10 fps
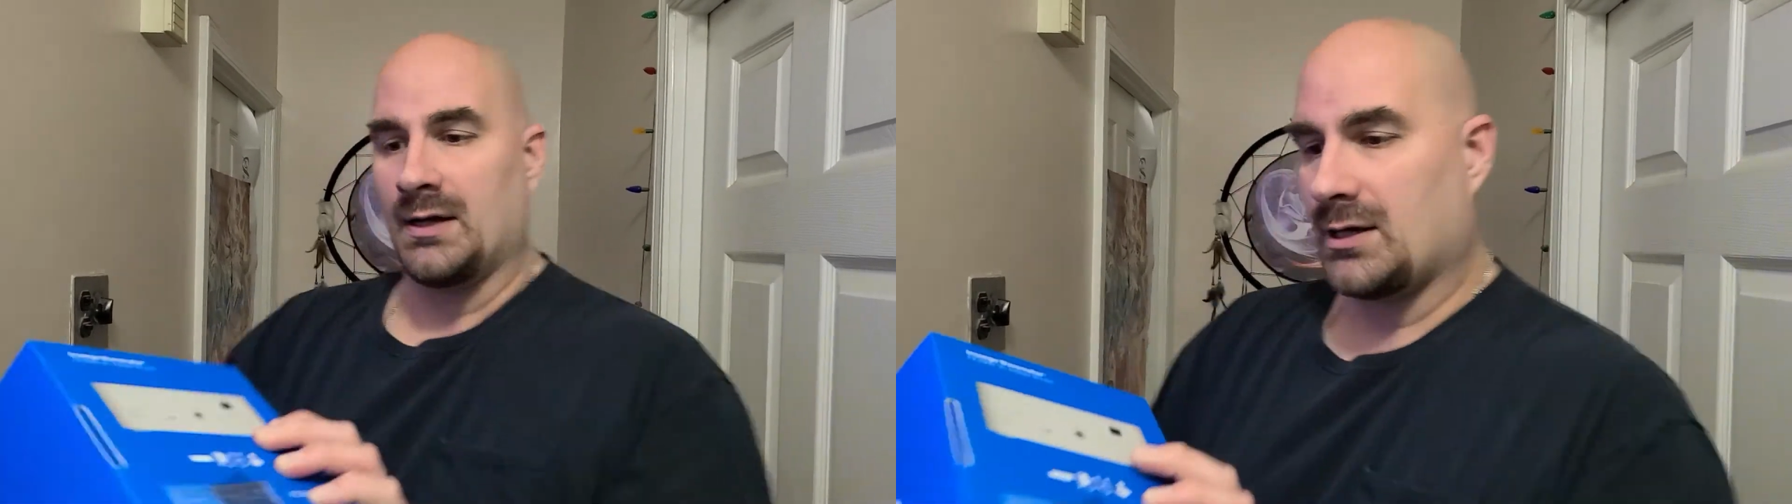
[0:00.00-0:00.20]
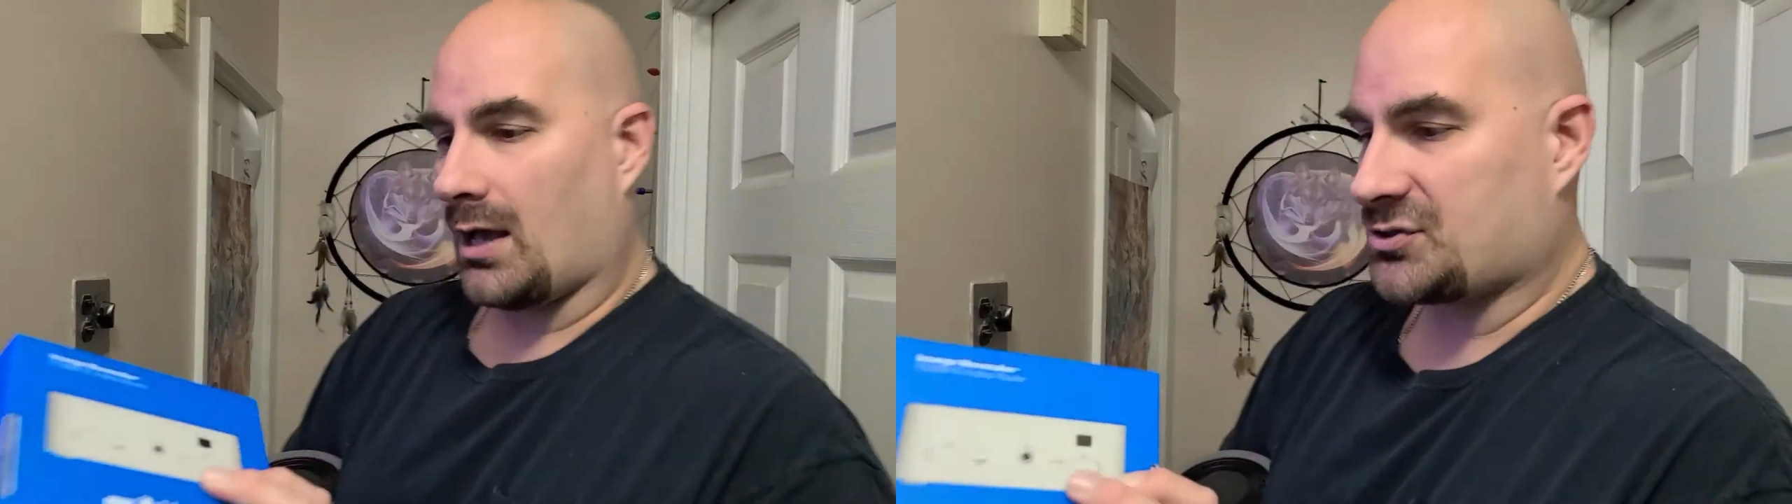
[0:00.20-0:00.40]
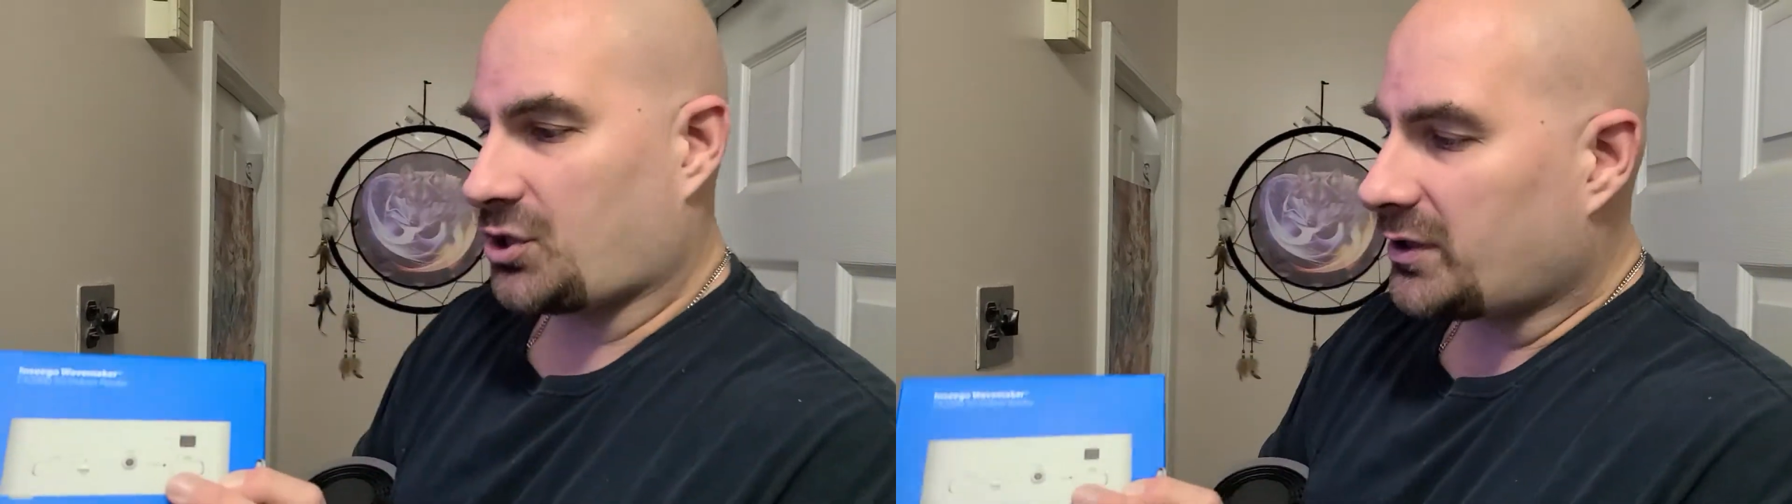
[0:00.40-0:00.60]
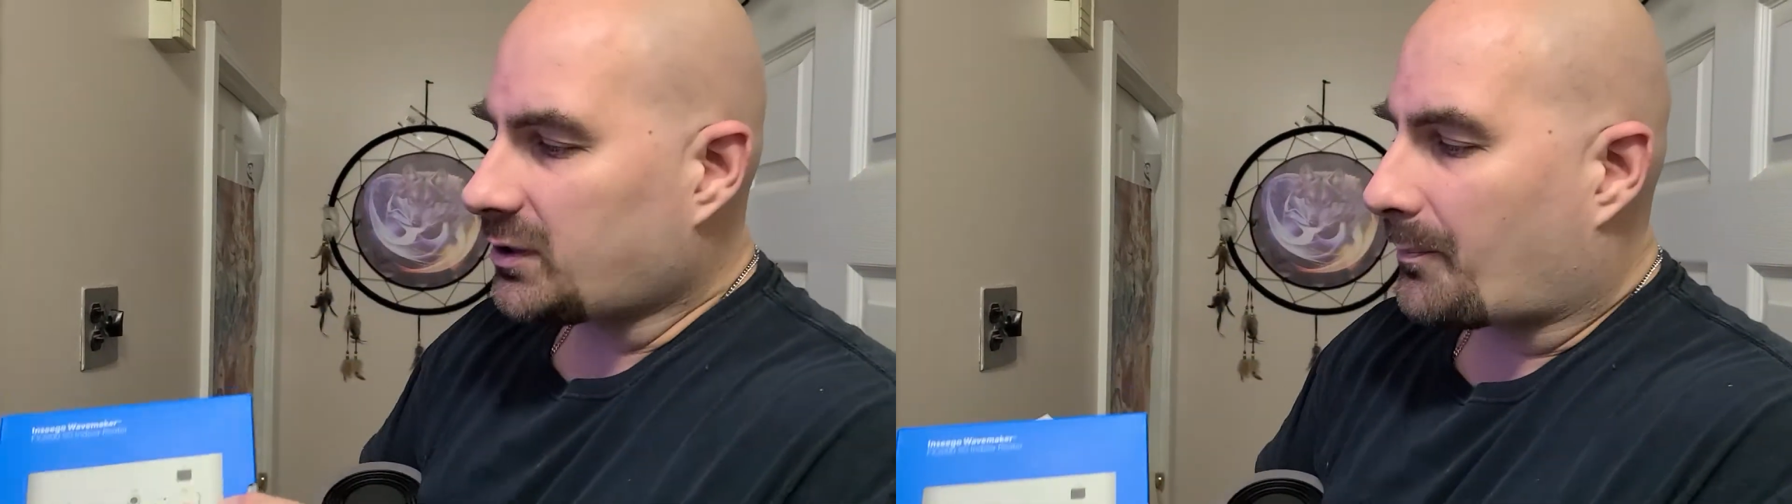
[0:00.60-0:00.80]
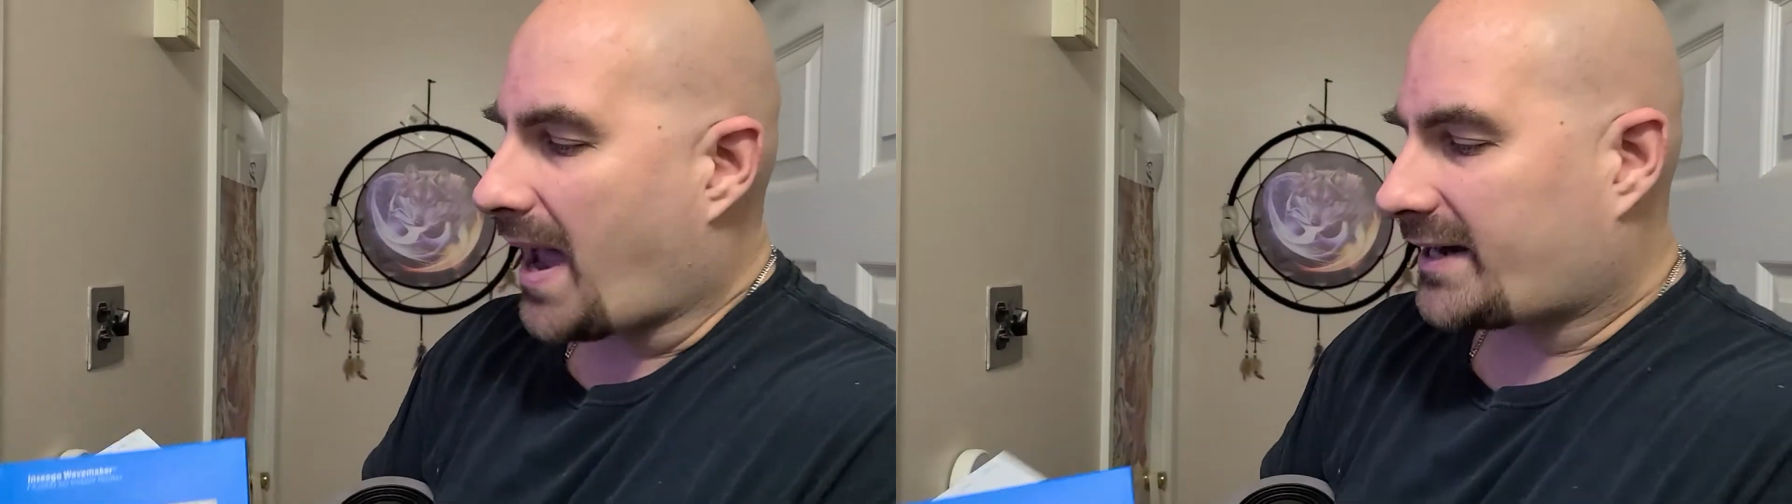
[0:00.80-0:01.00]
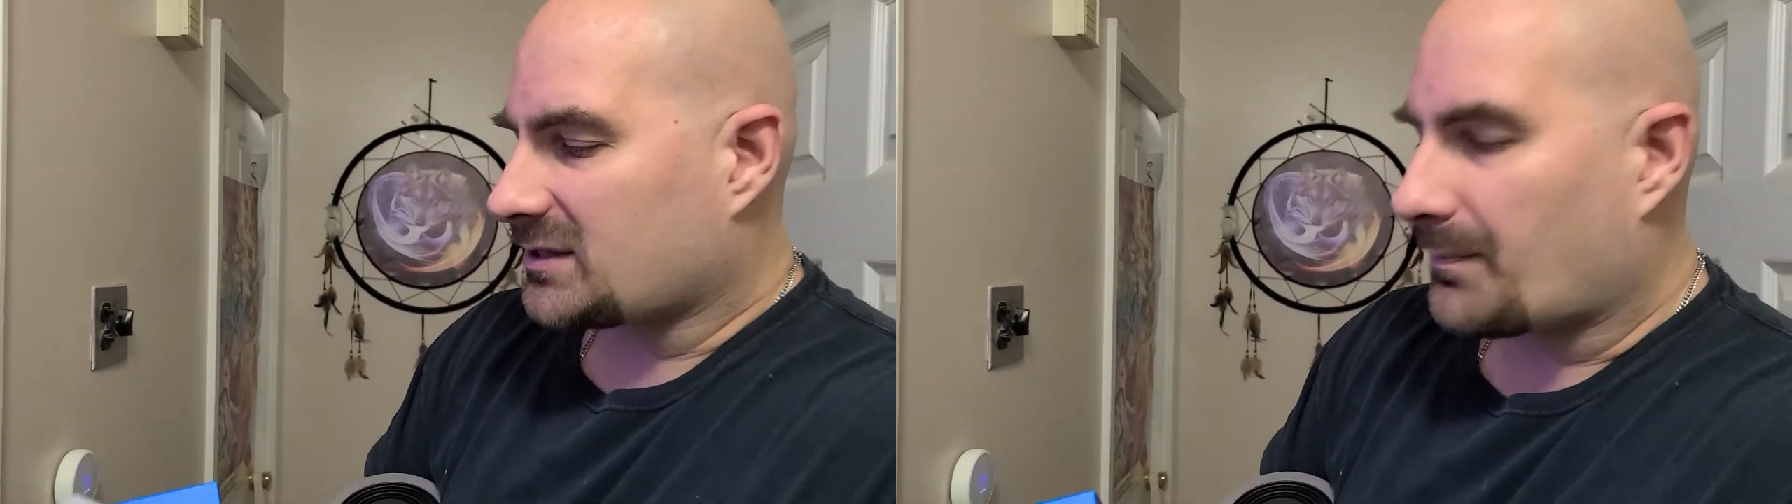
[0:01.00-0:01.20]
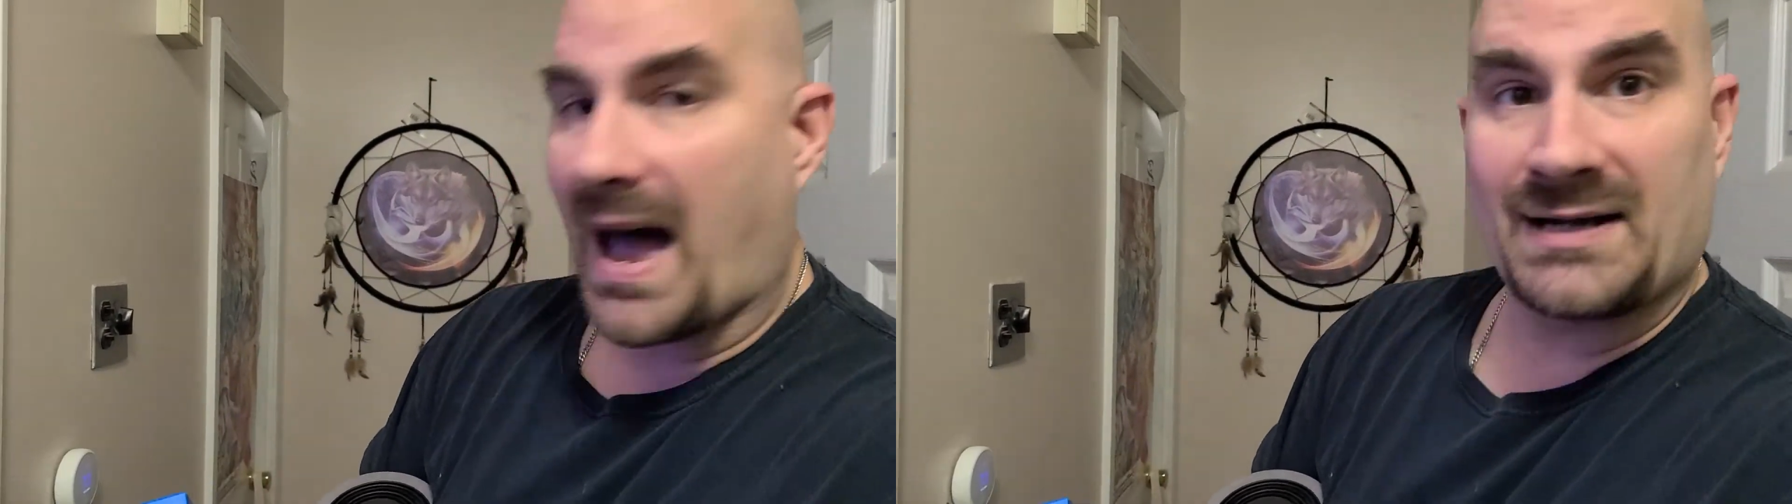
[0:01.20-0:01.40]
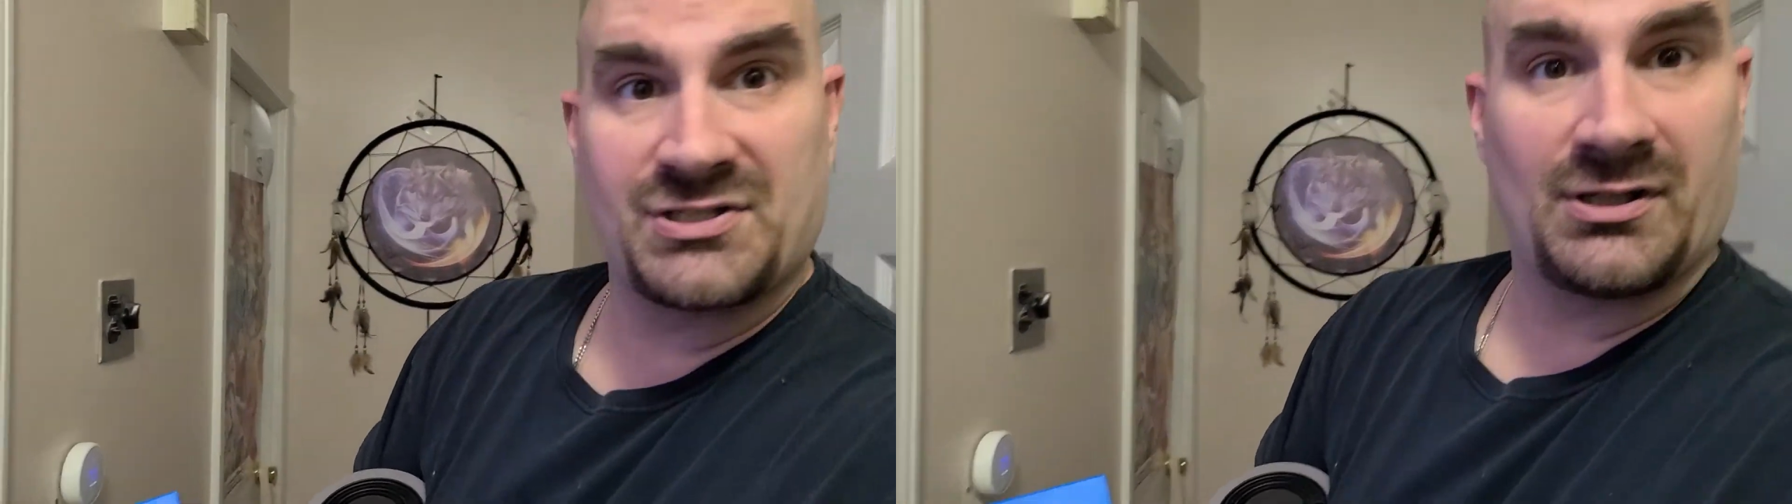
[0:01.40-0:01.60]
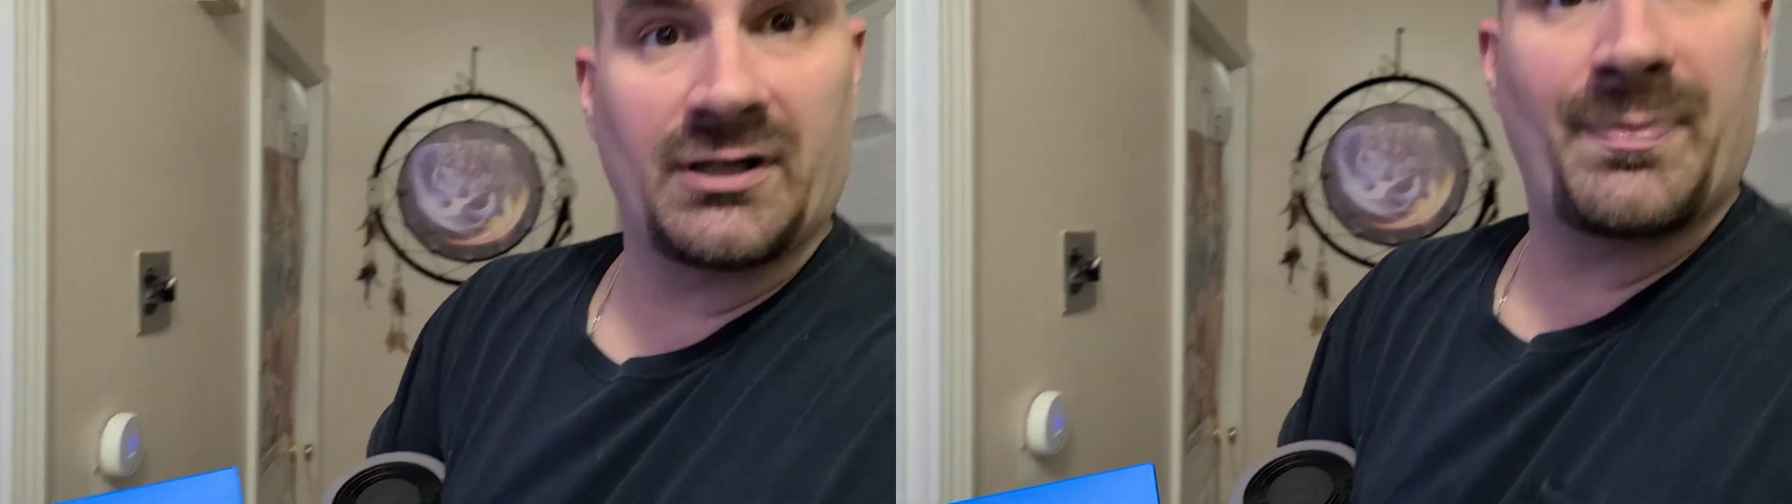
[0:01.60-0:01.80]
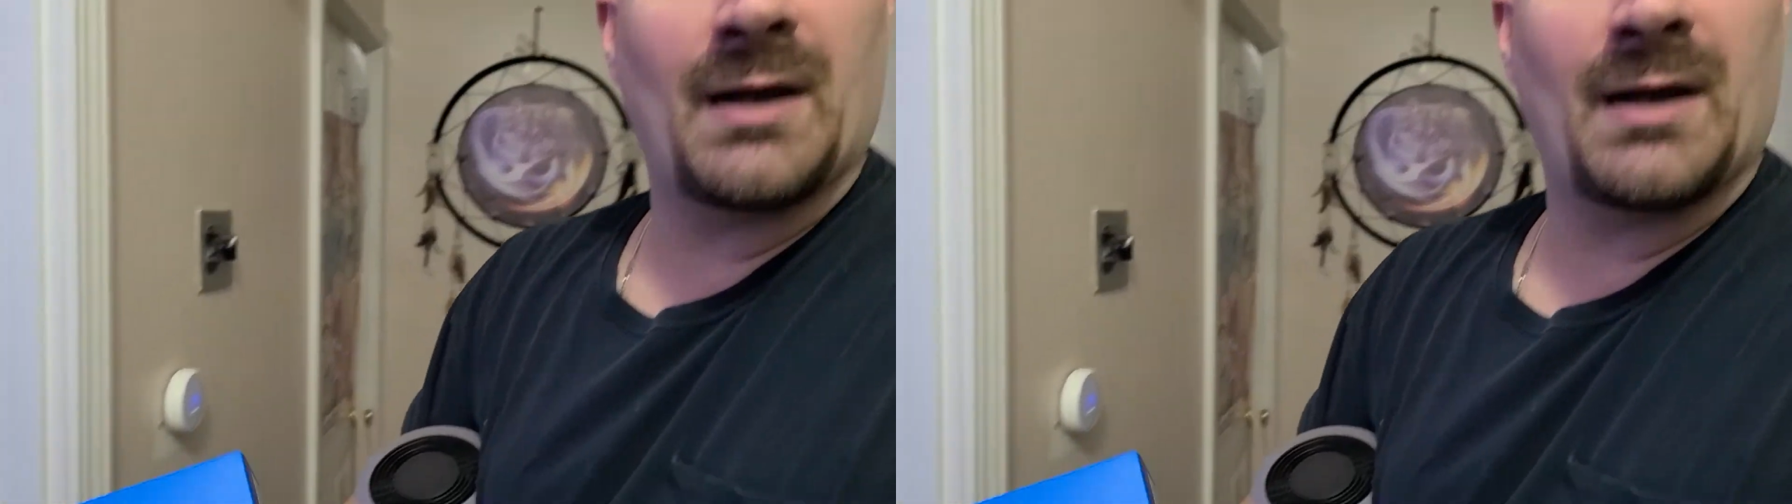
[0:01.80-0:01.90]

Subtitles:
Now I'll show you the back of the box and you're gonna be